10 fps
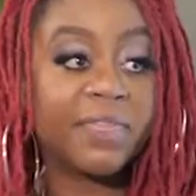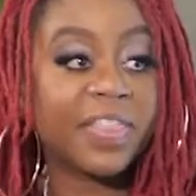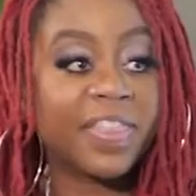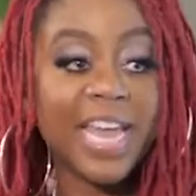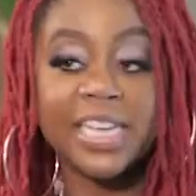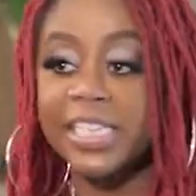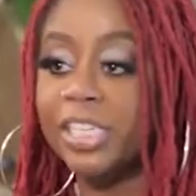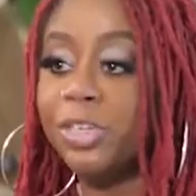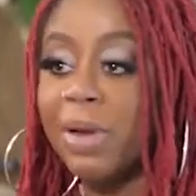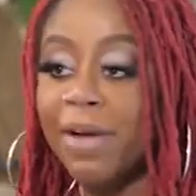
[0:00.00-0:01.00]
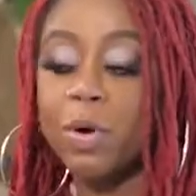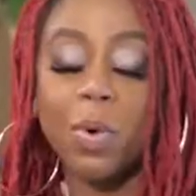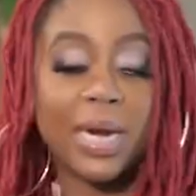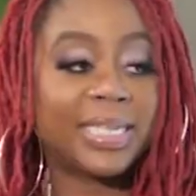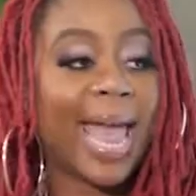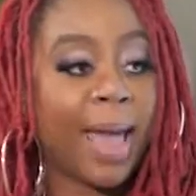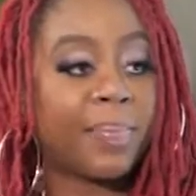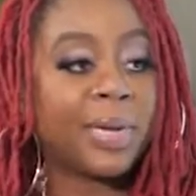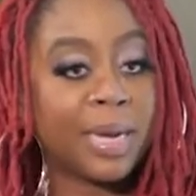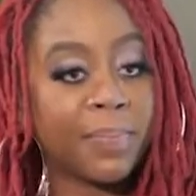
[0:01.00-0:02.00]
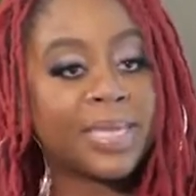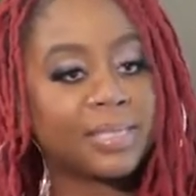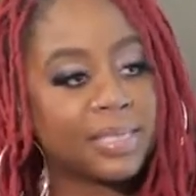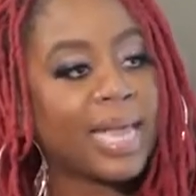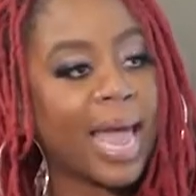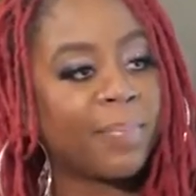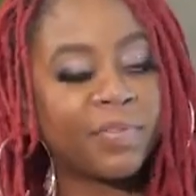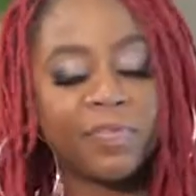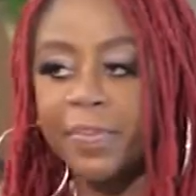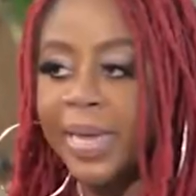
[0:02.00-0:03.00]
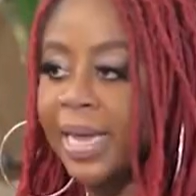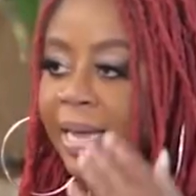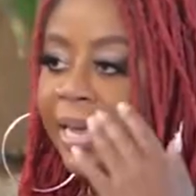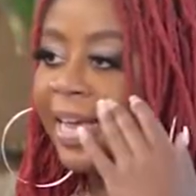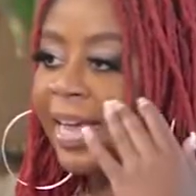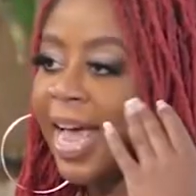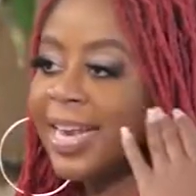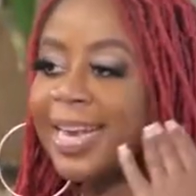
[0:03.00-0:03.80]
the things that you never wanted to happen in a business happened for me. And then